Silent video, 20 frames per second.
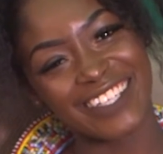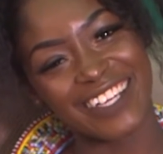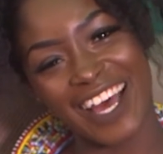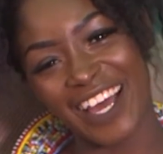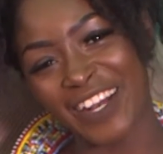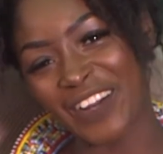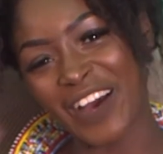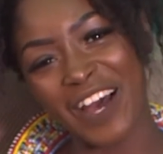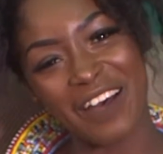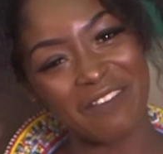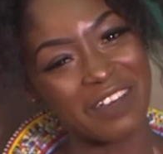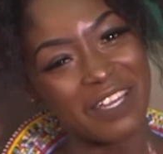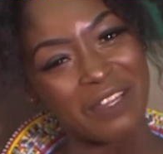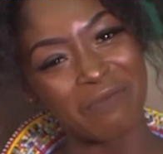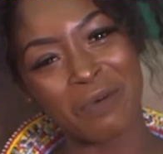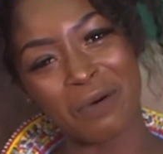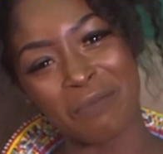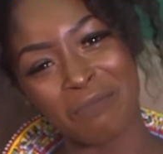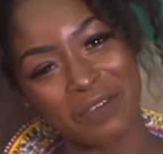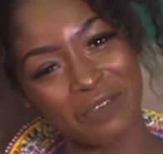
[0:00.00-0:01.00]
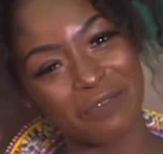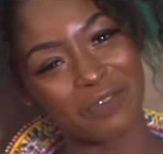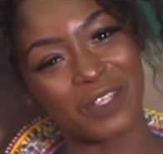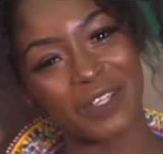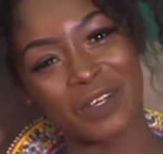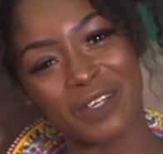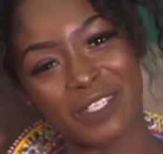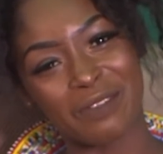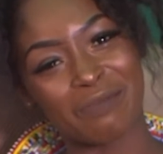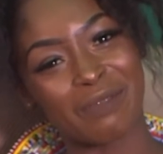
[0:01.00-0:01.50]
I don't have any more beef
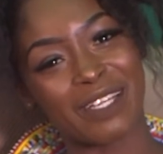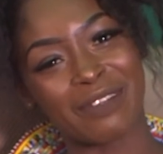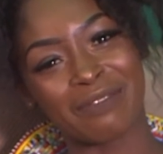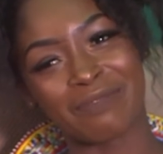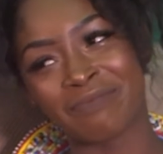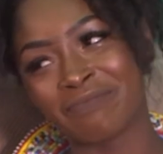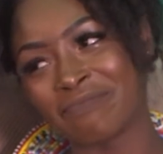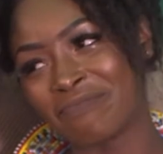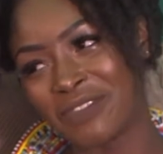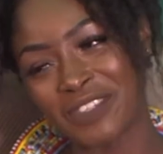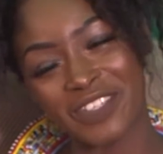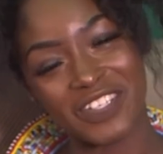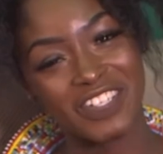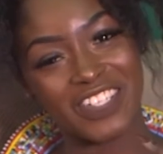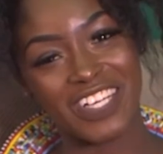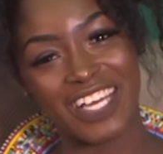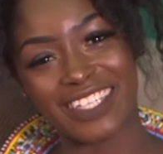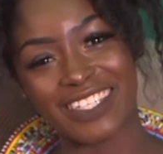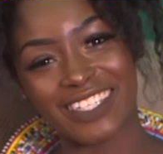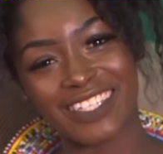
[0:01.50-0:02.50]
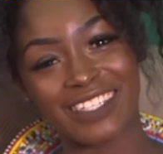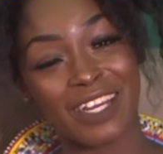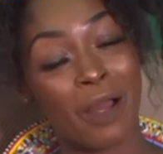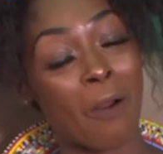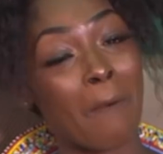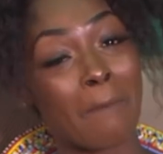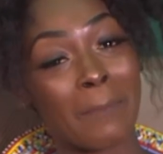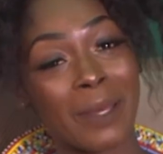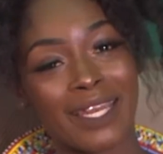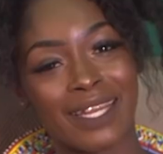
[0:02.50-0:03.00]
with gospel musicians.
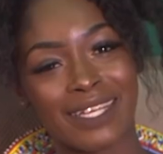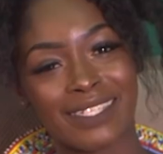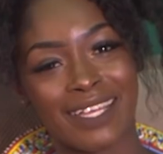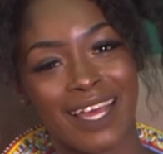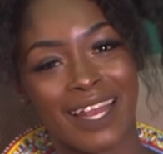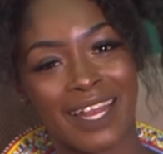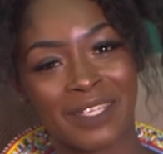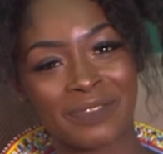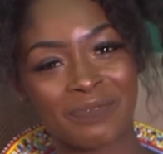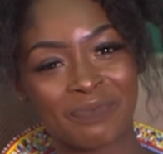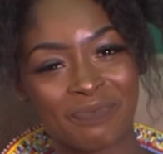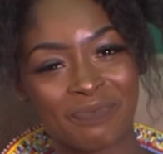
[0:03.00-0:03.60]
Now wapenda sana.